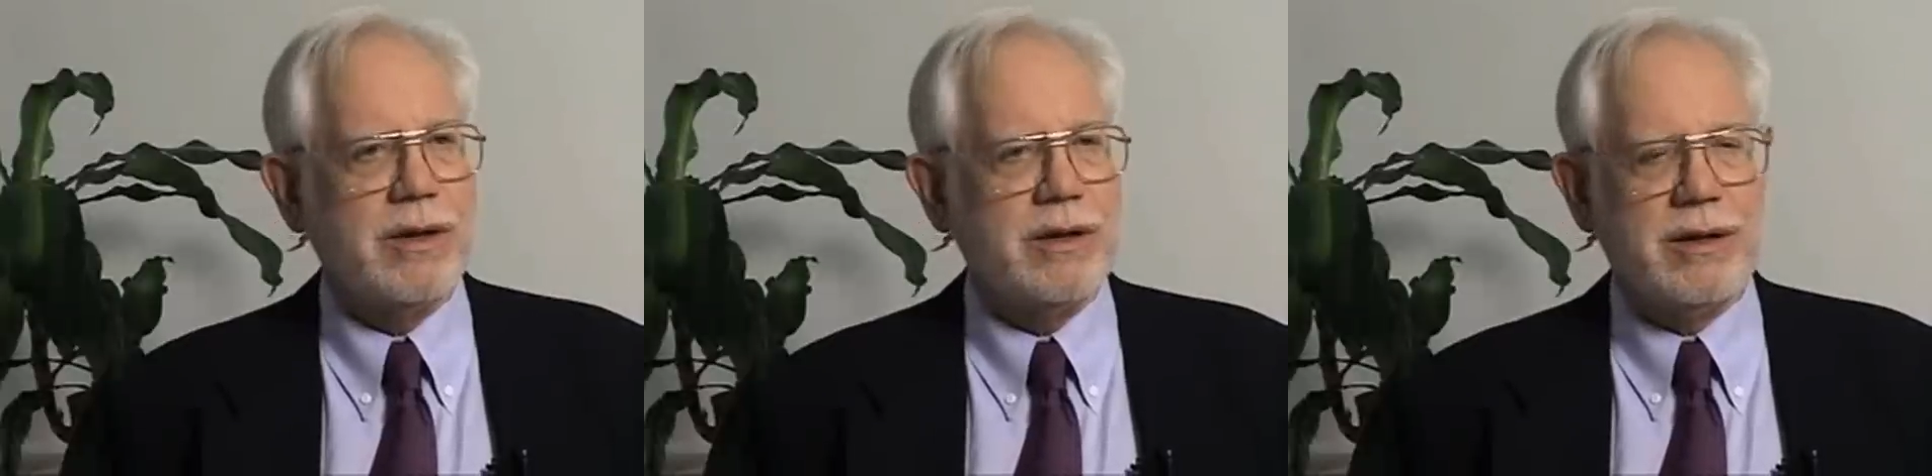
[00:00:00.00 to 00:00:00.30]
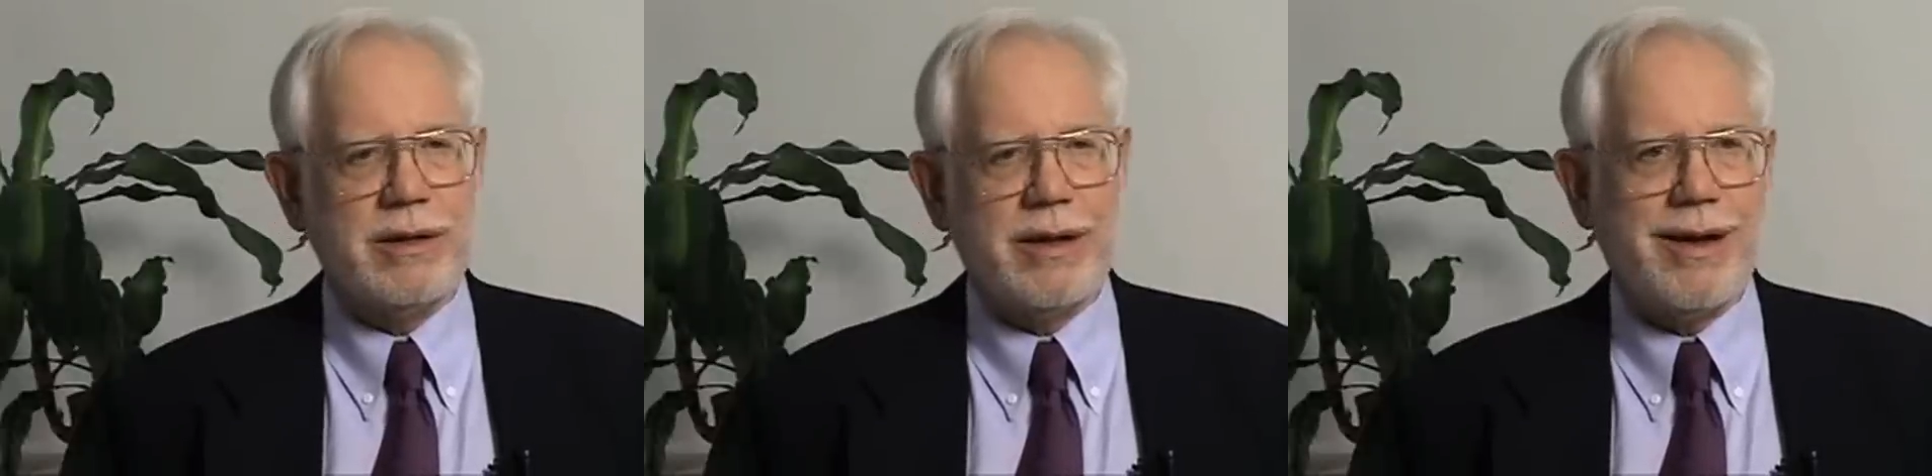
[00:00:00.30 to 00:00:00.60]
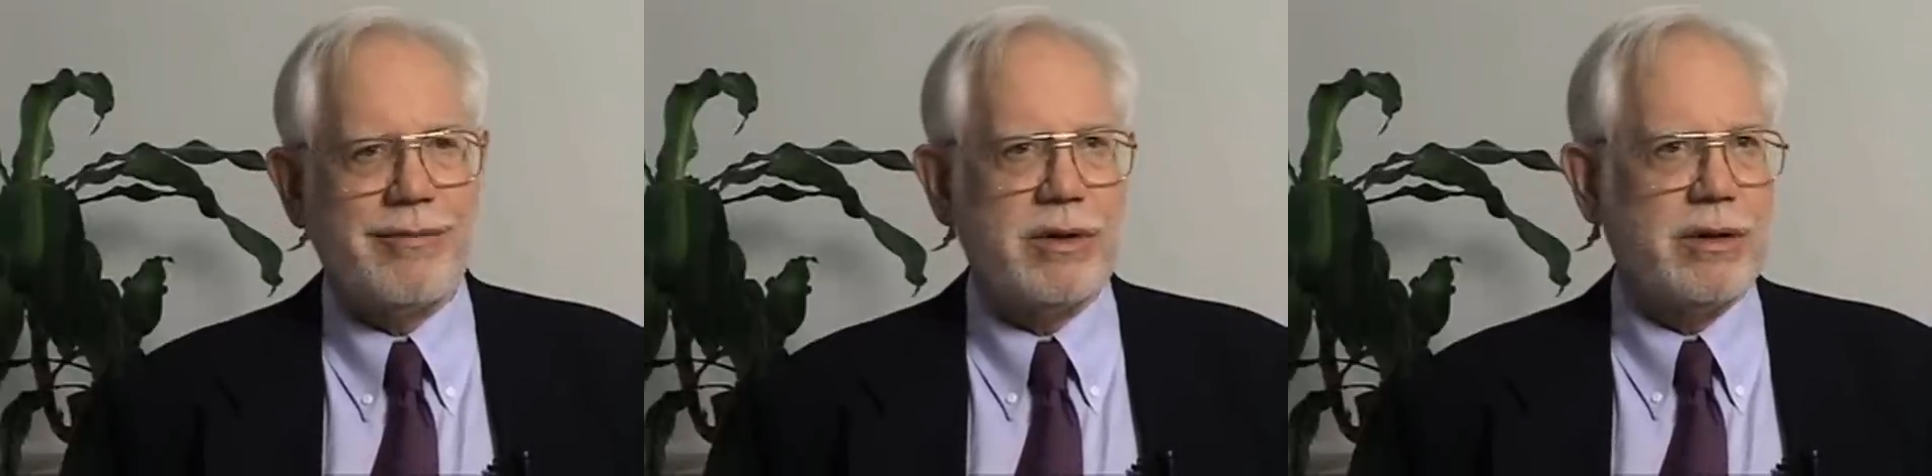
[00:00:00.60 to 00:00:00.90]
They didn't
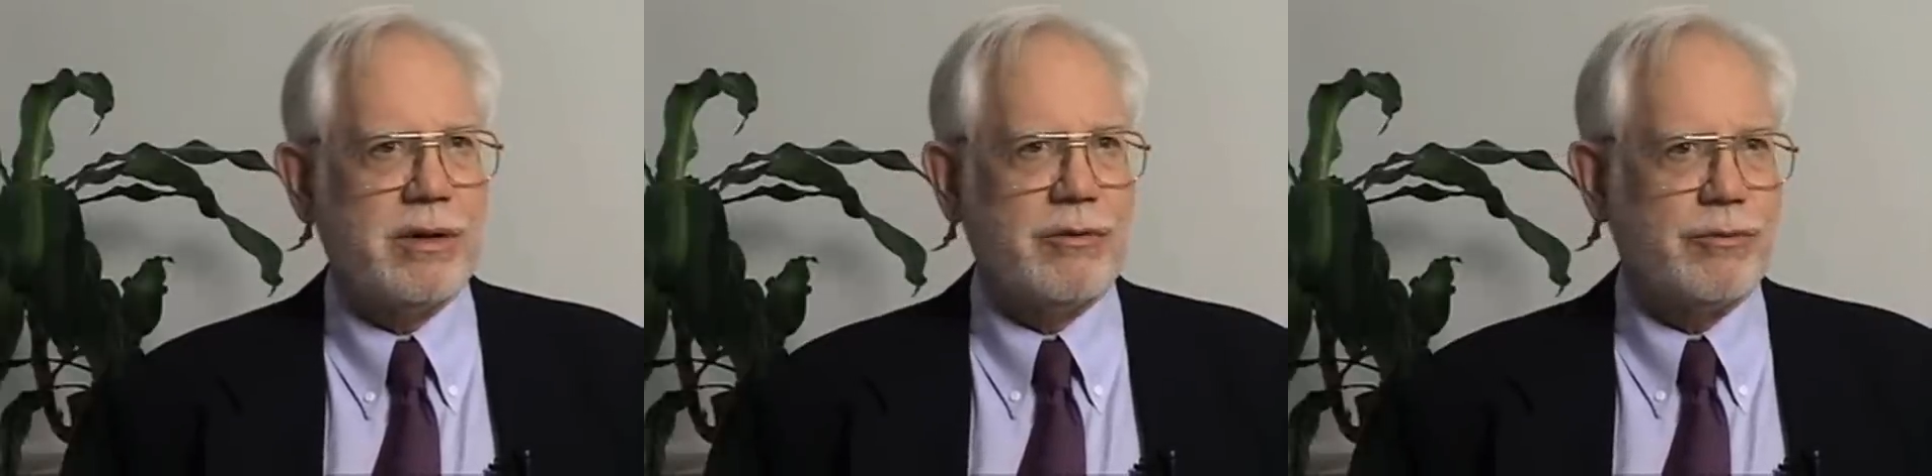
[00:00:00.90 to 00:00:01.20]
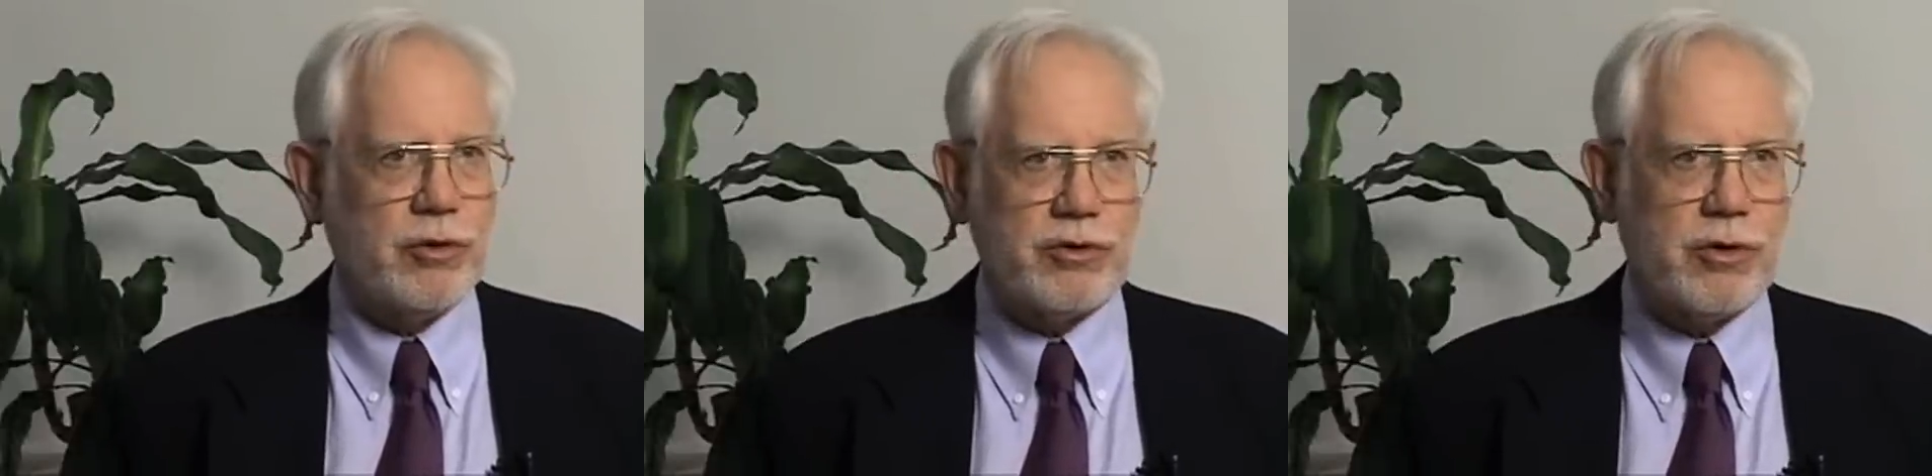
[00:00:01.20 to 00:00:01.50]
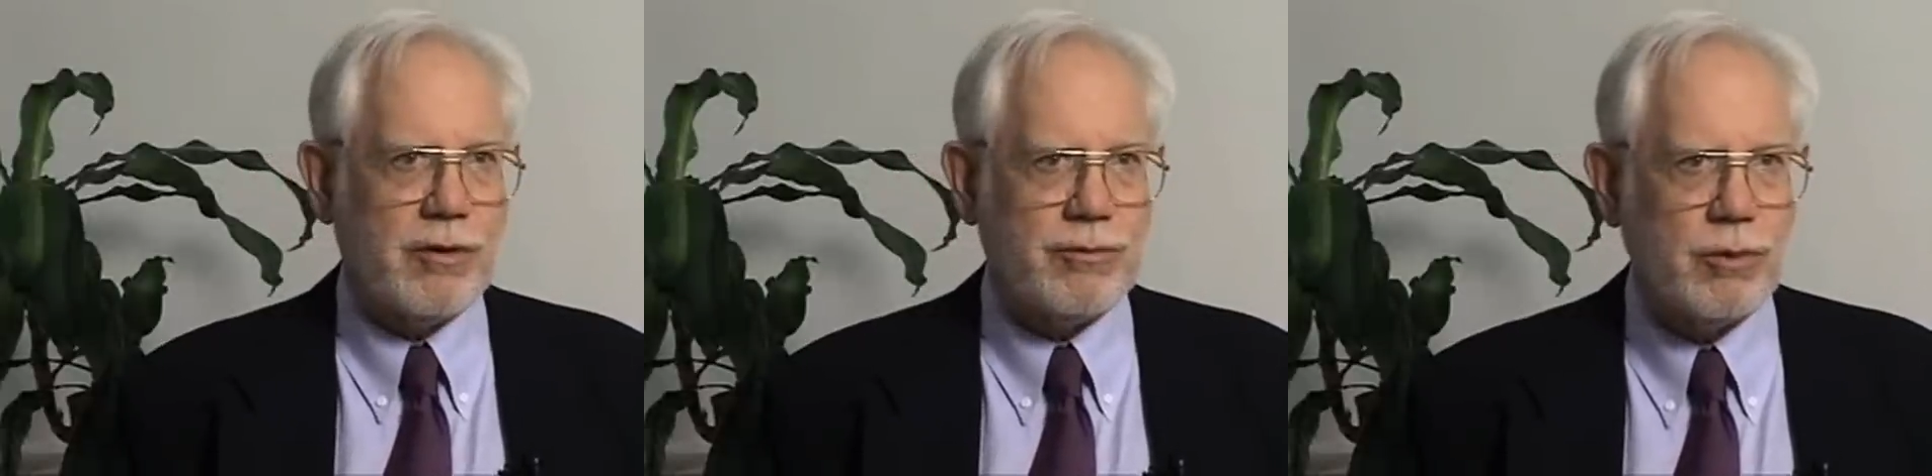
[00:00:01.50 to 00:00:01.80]
have it in the
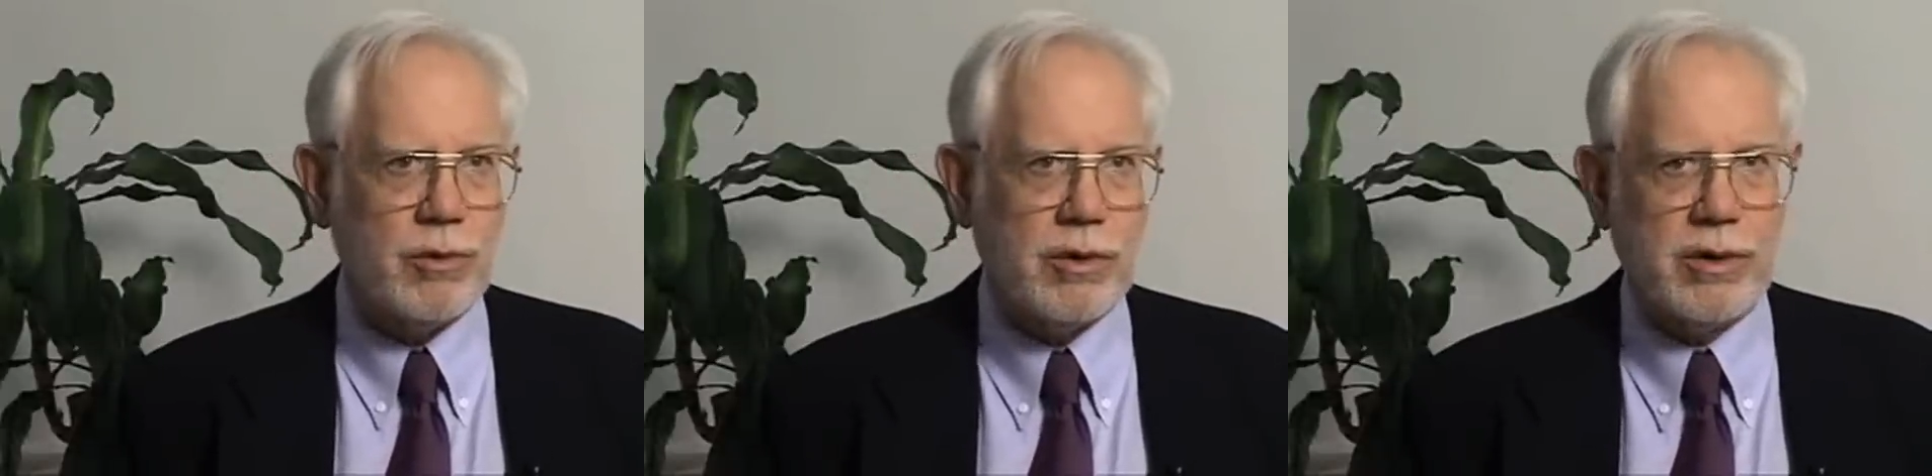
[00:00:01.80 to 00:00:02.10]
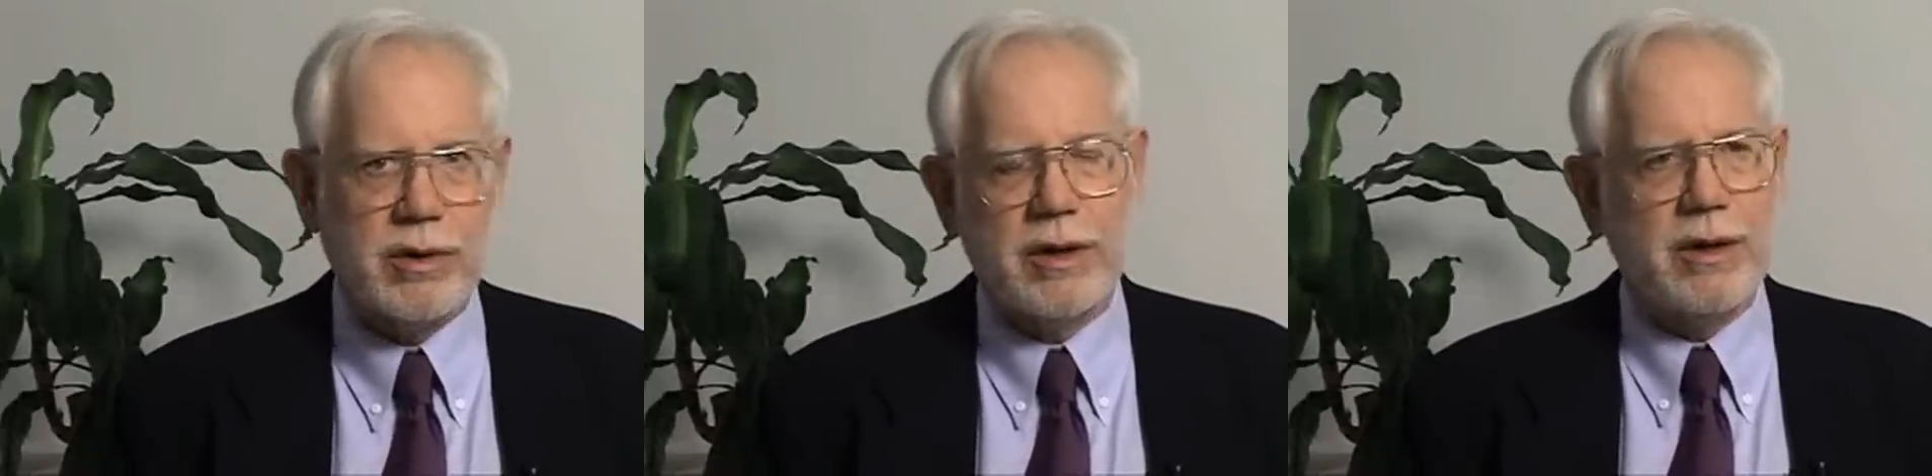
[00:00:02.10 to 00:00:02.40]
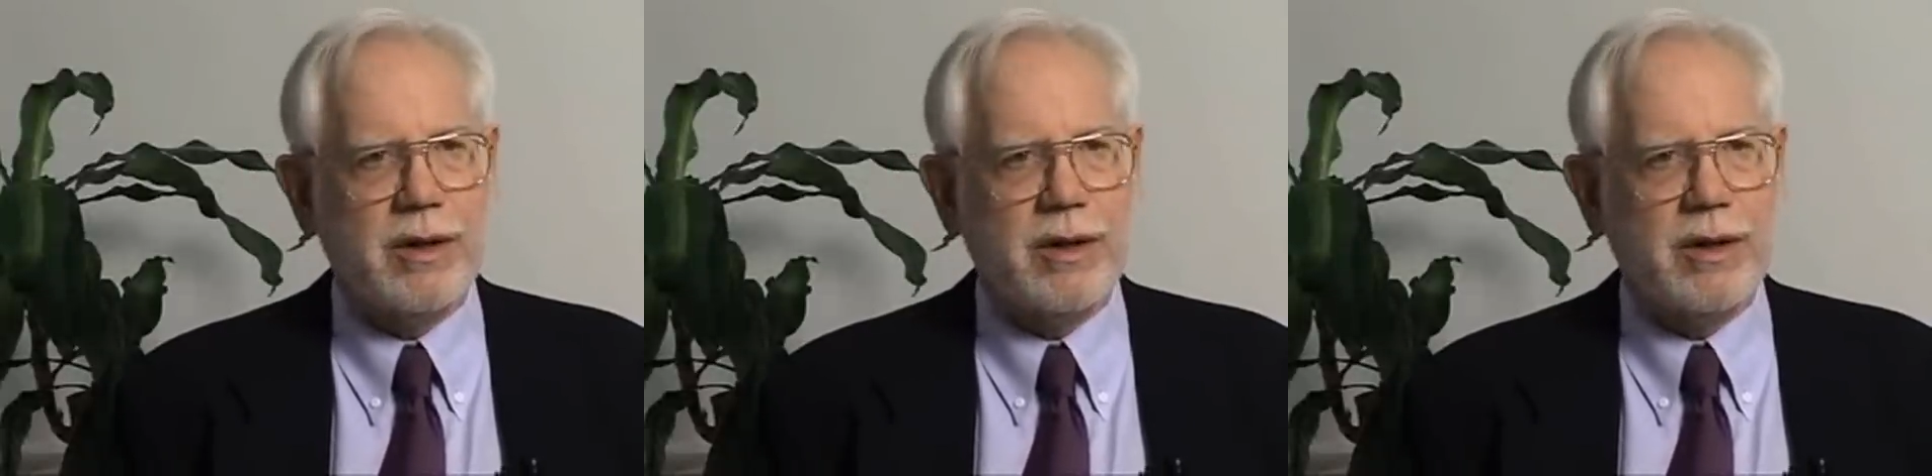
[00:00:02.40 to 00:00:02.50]
first Gulf War.